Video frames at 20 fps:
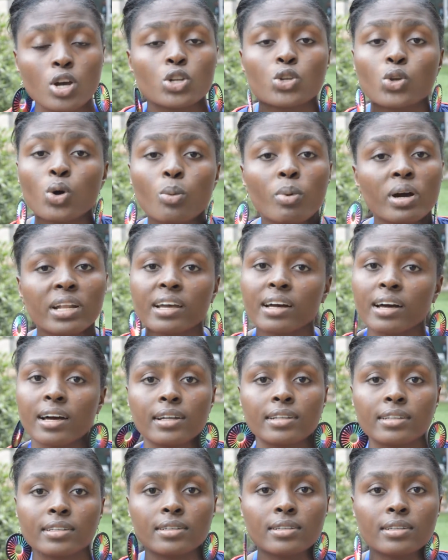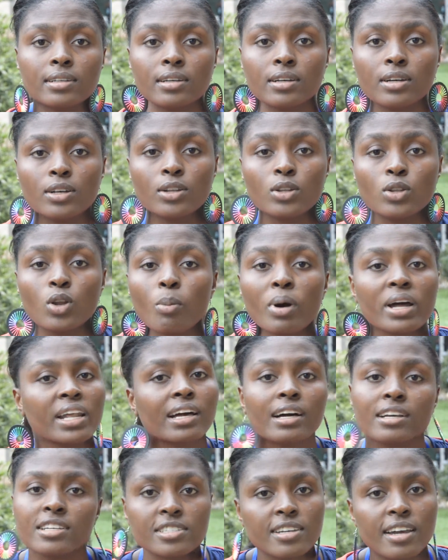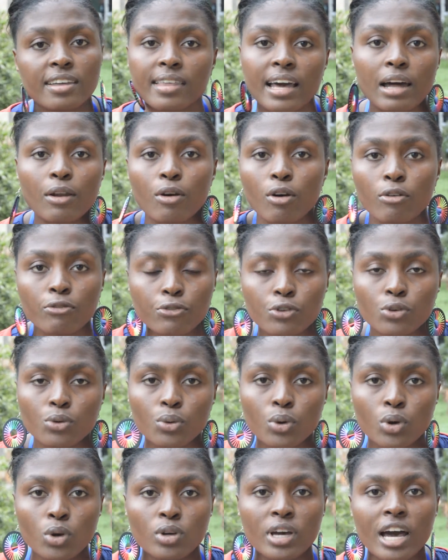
nobody can, nobody can shake that off you.